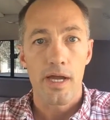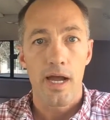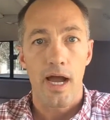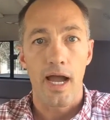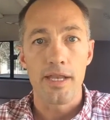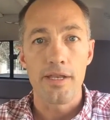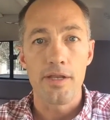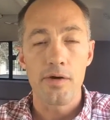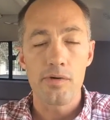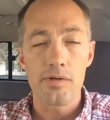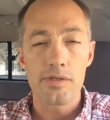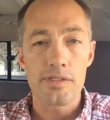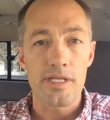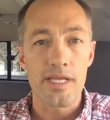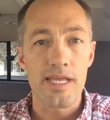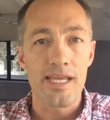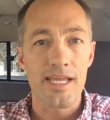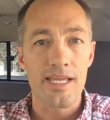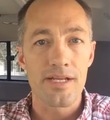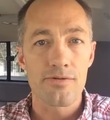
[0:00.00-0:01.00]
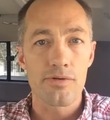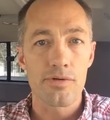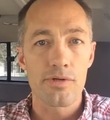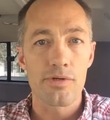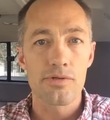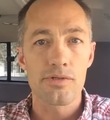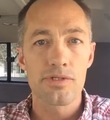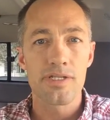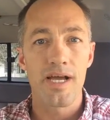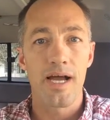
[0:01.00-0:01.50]
I noticed he
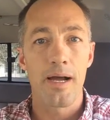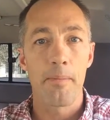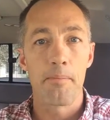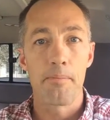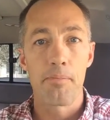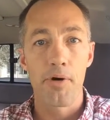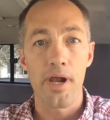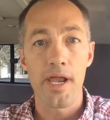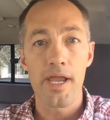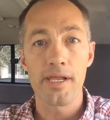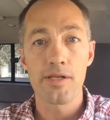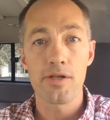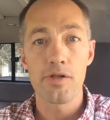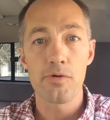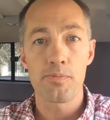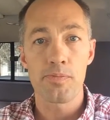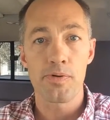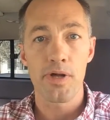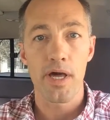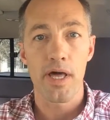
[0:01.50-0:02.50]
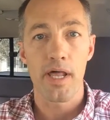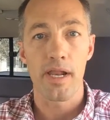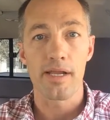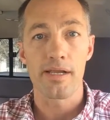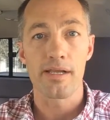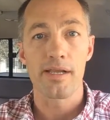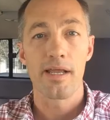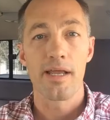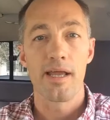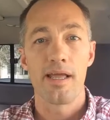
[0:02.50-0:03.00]
introduced a brand new
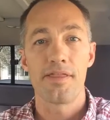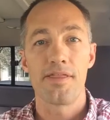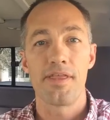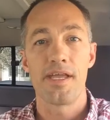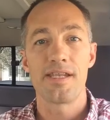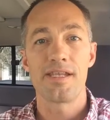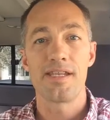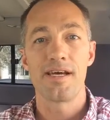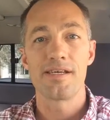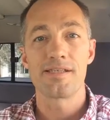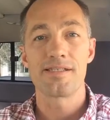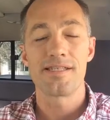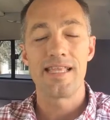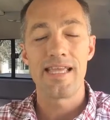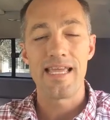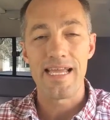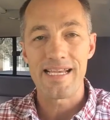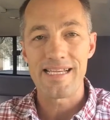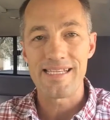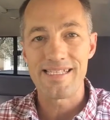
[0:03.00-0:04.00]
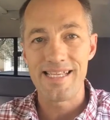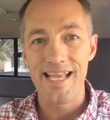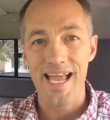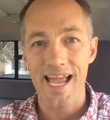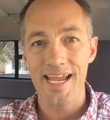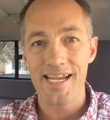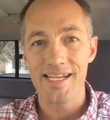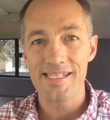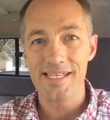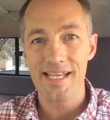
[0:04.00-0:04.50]
product that does the
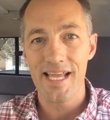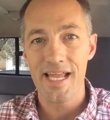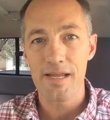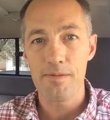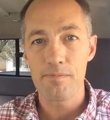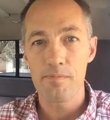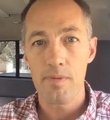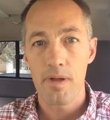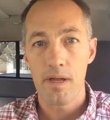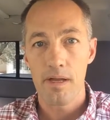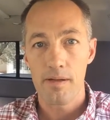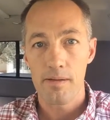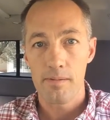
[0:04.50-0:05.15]
exact same